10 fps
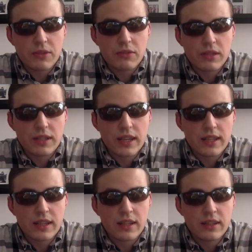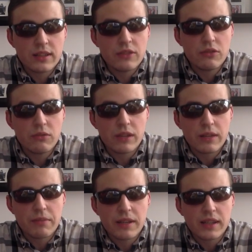so he takes a new one,
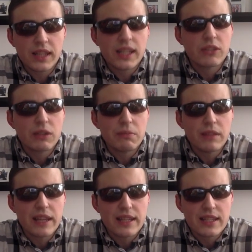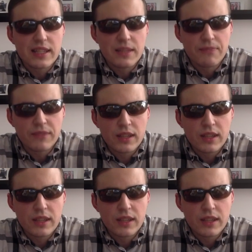apparently a triple S